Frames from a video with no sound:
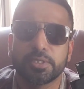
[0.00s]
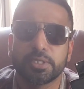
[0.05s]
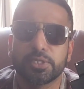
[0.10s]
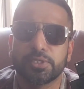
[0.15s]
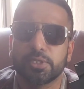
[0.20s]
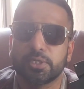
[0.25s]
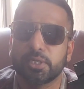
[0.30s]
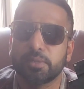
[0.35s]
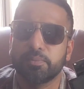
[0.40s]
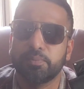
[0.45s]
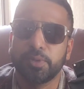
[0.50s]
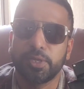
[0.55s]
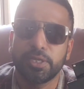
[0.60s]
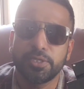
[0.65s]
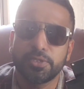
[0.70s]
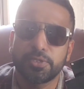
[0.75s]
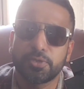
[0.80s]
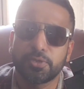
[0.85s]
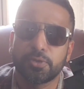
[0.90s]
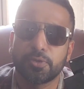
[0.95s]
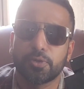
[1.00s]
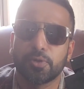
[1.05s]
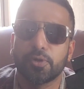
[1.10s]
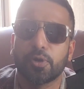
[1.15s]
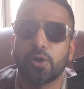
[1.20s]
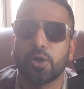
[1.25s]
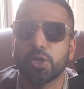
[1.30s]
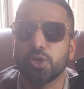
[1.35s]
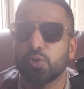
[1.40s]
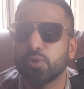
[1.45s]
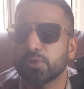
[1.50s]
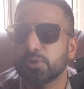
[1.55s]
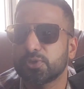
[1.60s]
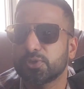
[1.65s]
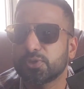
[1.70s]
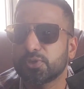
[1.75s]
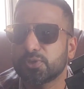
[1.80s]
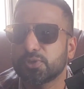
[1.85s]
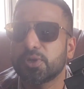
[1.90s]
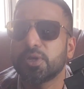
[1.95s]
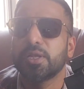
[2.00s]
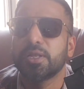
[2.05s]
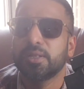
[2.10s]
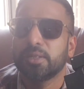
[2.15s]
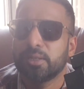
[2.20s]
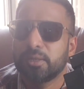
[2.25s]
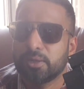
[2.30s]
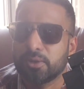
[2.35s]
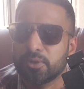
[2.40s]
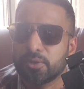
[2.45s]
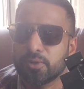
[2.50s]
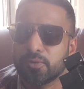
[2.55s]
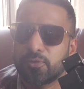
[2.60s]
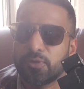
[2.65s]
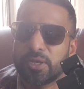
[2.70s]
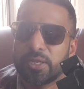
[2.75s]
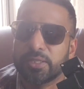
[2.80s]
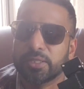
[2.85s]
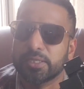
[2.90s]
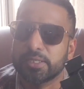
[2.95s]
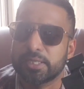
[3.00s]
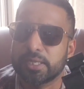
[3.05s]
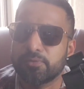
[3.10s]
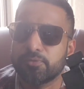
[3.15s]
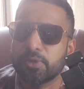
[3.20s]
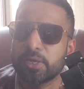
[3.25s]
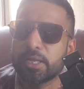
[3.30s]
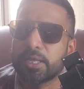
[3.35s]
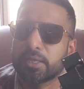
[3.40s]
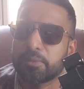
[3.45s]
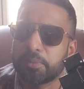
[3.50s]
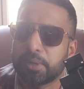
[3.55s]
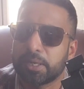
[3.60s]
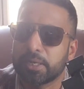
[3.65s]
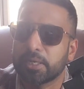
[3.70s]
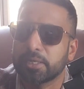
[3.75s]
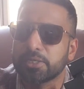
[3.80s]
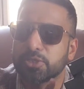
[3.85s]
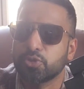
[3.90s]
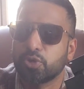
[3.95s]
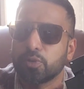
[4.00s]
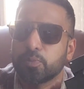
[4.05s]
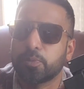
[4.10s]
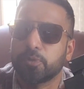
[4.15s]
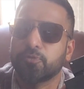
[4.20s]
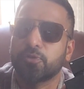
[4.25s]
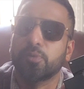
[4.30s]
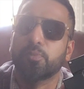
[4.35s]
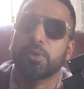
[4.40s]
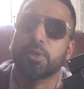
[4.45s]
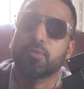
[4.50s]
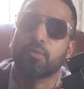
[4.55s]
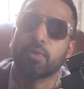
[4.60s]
Is it a beast, or are you also feeling the same way like me and it's not performing